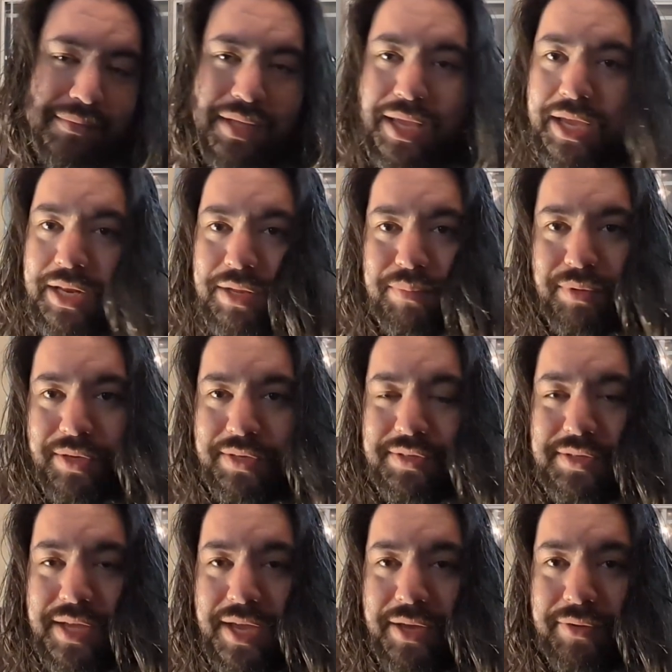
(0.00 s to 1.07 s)
$80
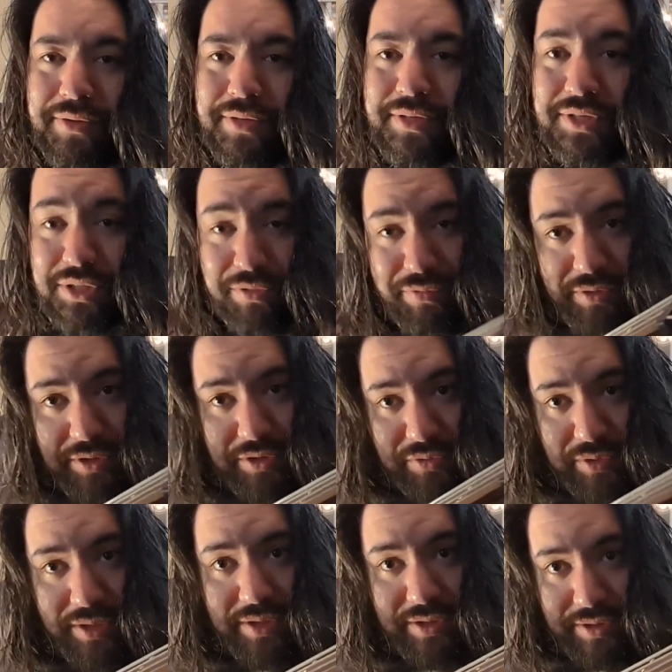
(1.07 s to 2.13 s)
down just for the
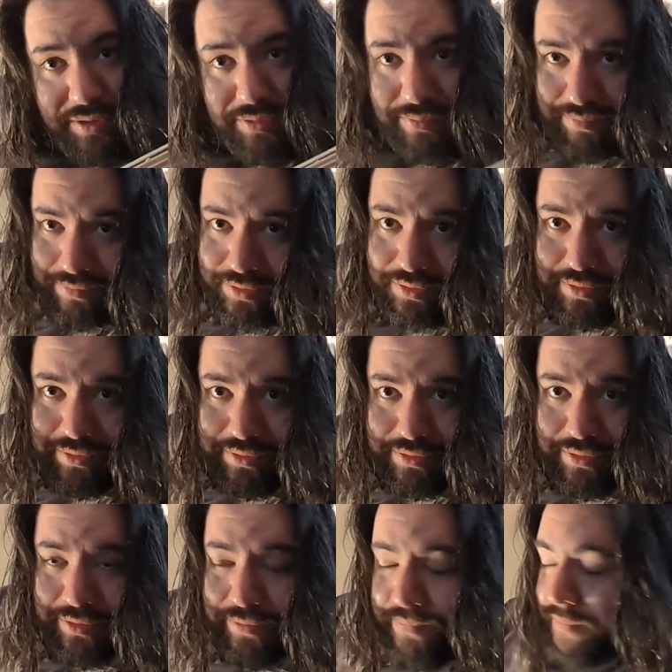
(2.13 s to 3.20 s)
strings on their
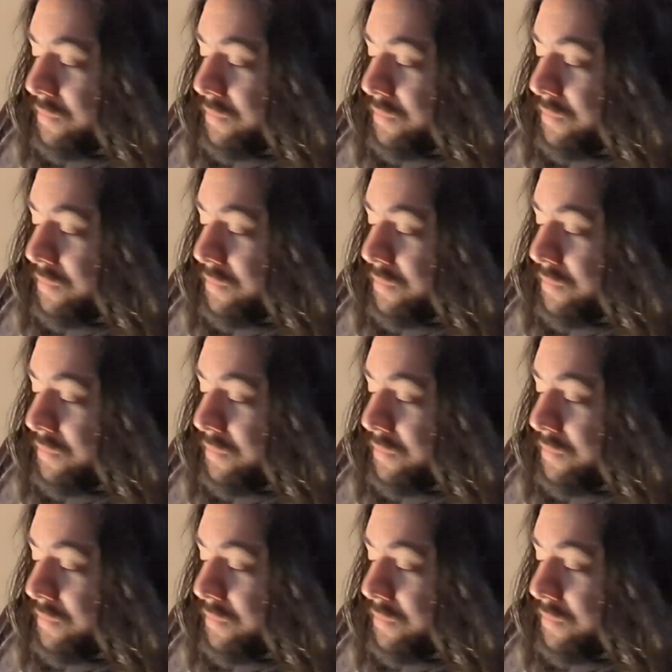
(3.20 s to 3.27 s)
guitar.